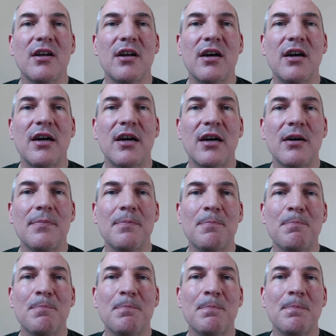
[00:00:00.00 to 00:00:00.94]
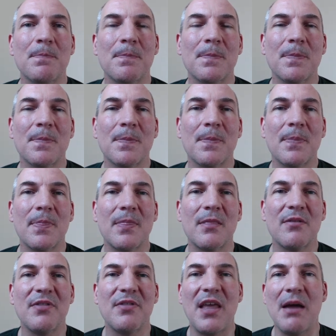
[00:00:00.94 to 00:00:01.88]
Them,
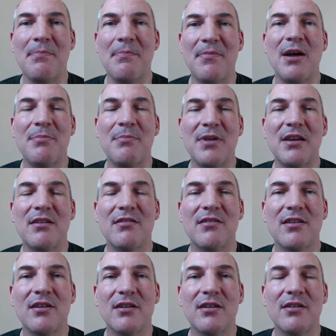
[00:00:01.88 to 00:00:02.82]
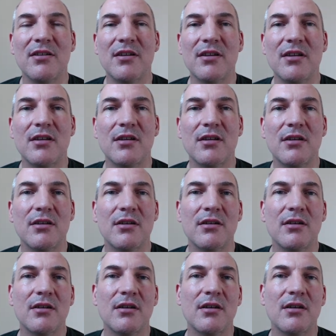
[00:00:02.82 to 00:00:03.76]
I mean the
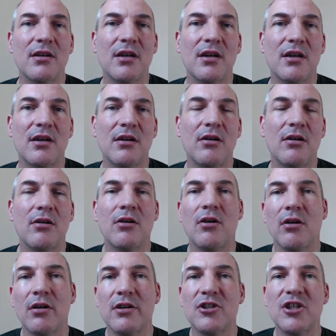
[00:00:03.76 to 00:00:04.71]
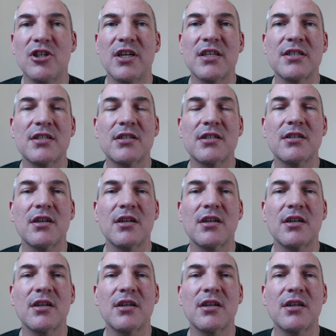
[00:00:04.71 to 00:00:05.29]
oncologist,